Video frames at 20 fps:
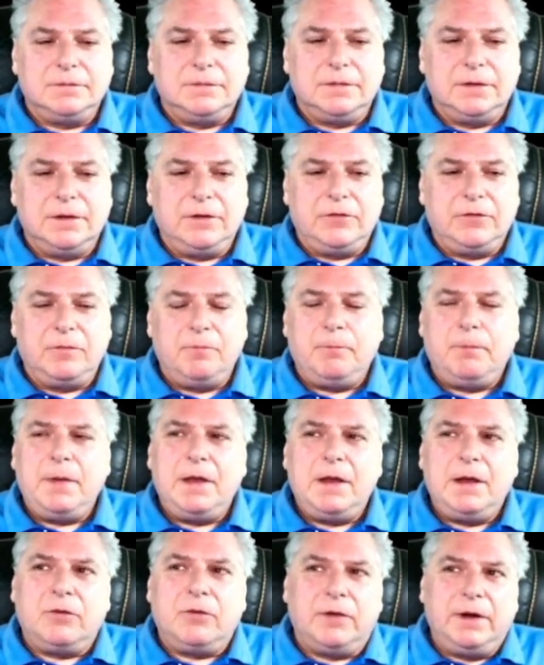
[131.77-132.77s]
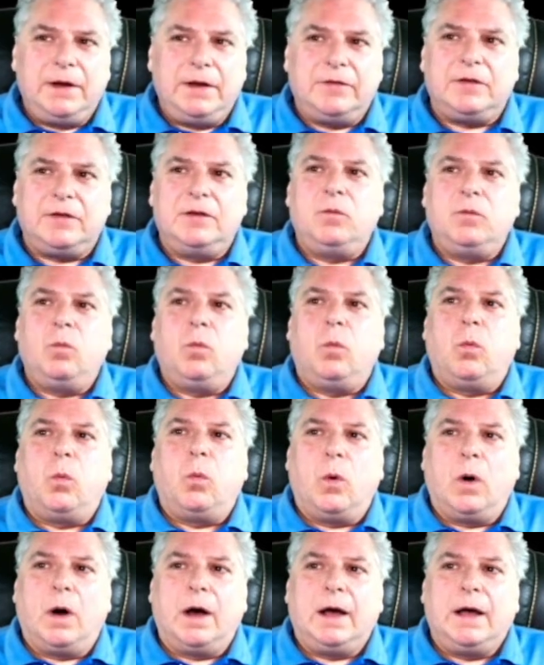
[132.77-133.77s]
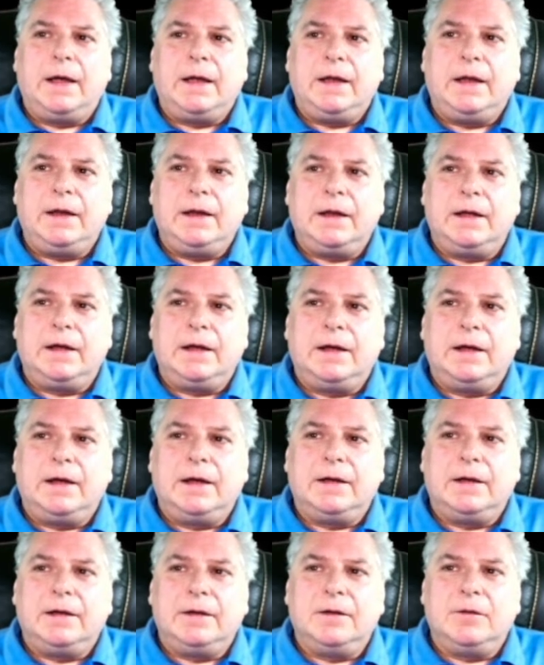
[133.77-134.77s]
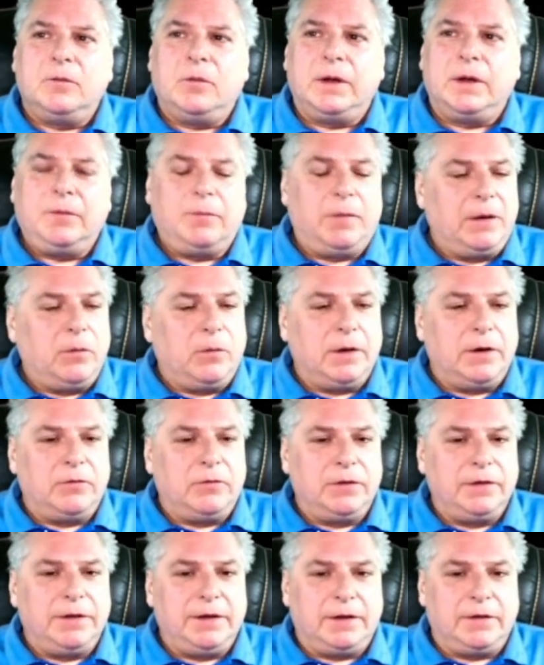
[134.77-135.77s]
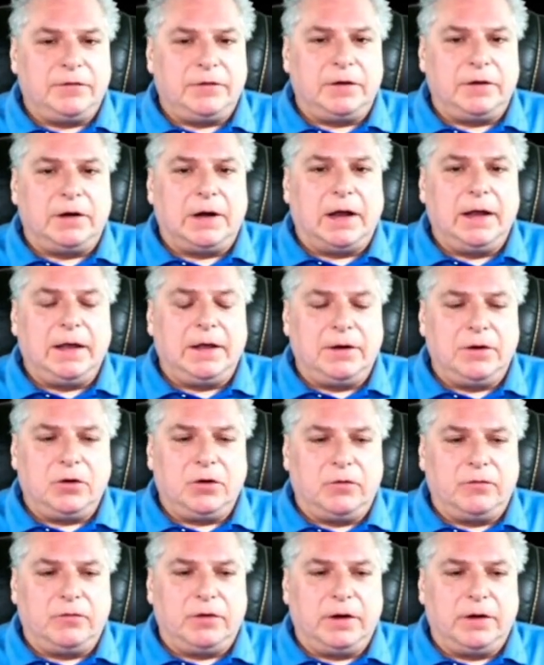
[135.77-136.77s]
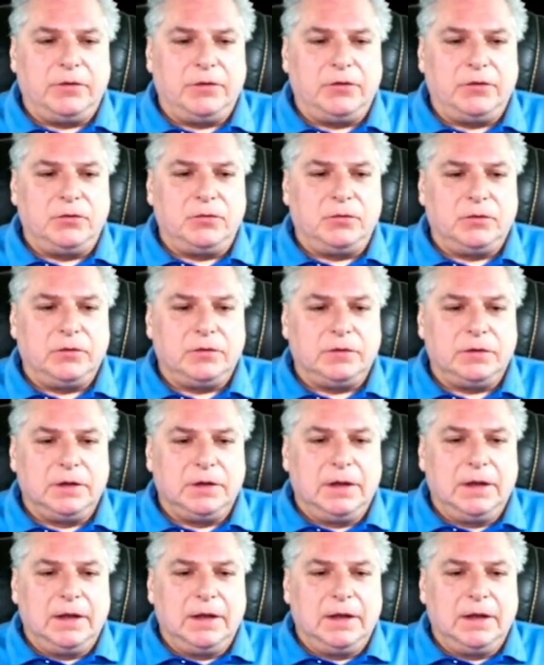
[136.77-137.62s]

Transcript: there's a big reason why you might want to really consider Ionic over other tools.